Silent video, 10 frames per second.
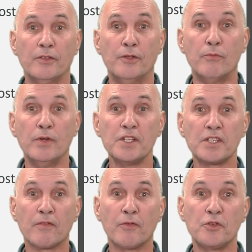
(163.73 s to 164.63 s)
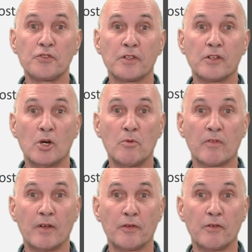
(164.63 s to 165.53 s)
The reasoning for using the global
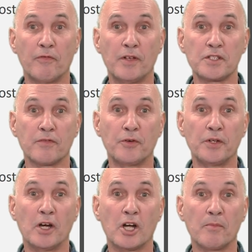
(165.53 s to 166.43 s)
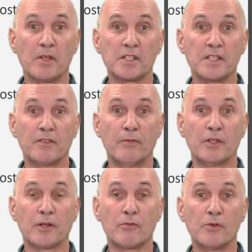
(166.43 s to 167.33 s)
graphic convention for the arm is that with
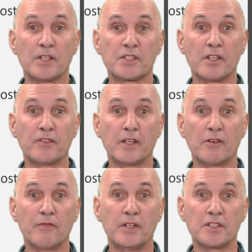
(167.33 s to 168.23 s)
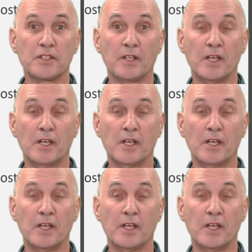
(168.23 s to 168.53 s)
the crude and Sentai convention